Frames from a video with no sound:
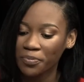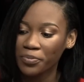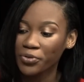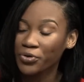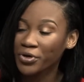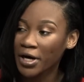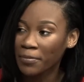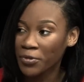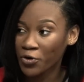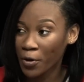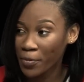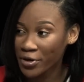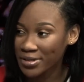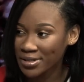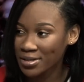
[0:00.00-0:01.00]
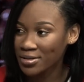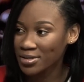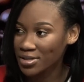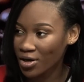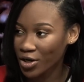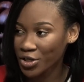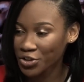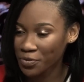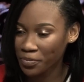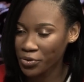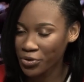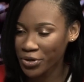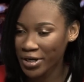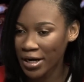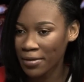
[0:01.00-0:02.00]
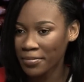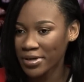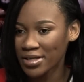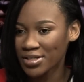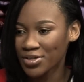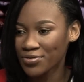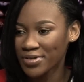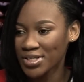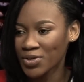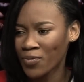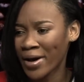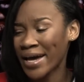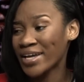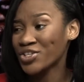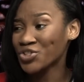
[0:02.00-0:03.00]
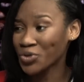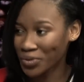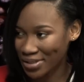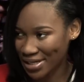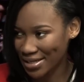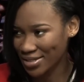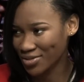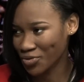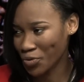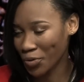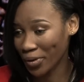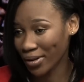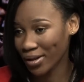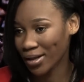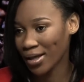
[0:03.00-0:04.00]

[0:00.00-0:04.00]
program, the Robertson Scholarship Program, is the reason why I chose that school.